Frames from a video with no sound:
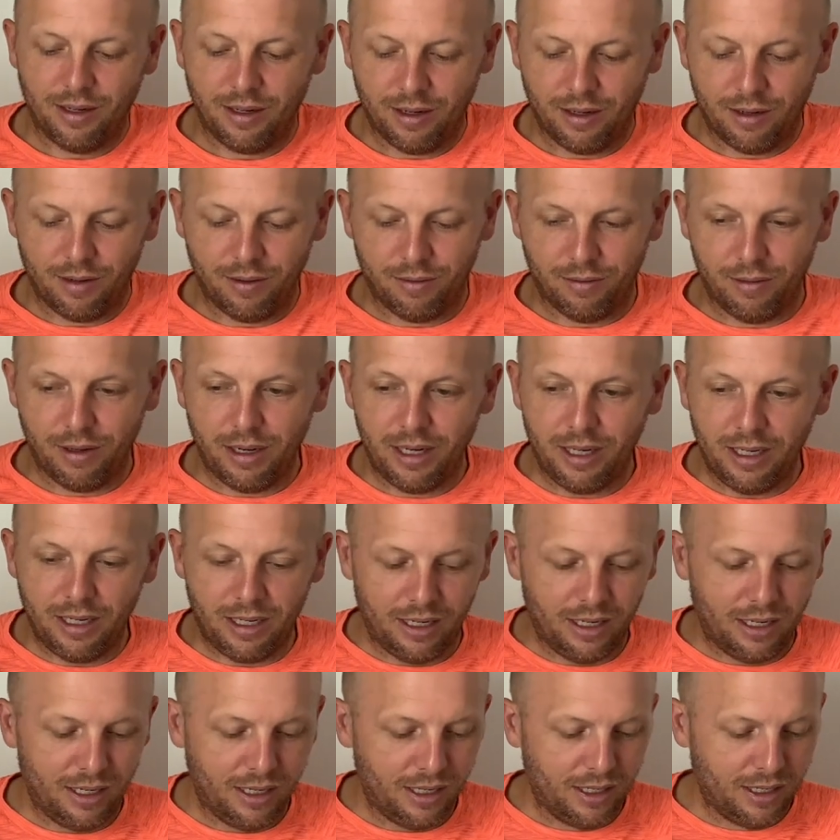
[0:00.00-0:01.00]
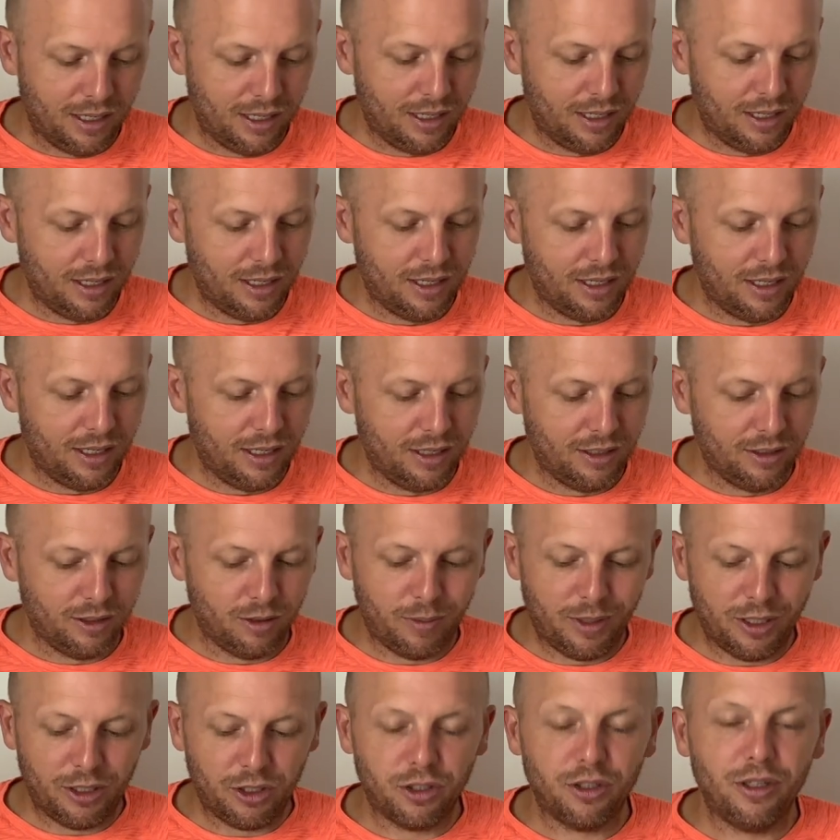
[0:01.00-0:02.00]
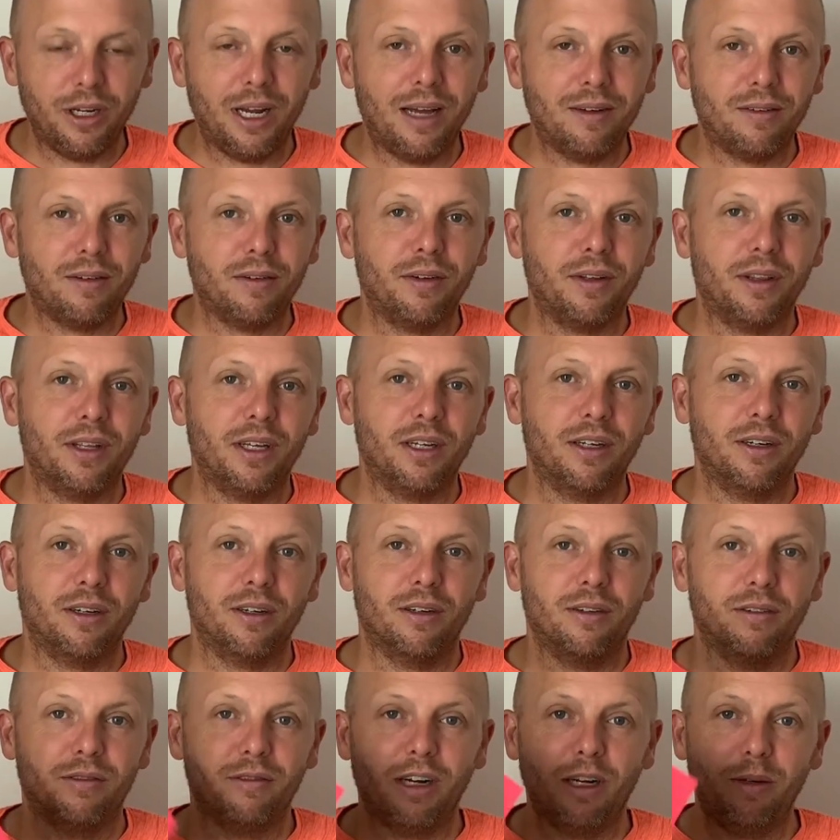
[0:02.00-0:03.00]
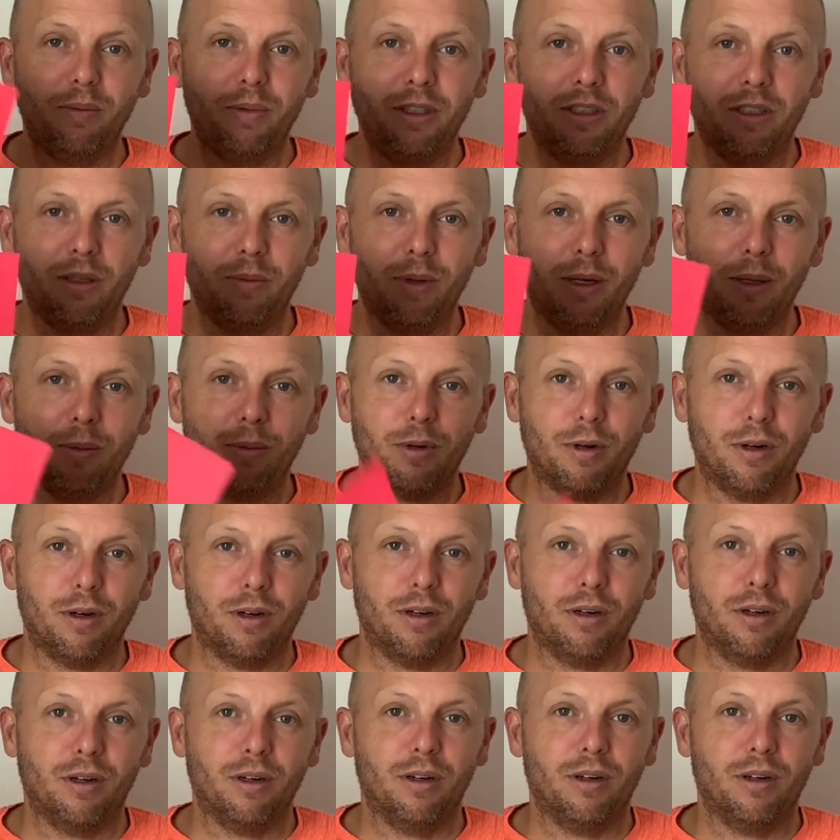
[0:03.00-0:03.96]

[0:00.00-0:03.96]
Alrighty. So make sure you have everything. Red piece of paper.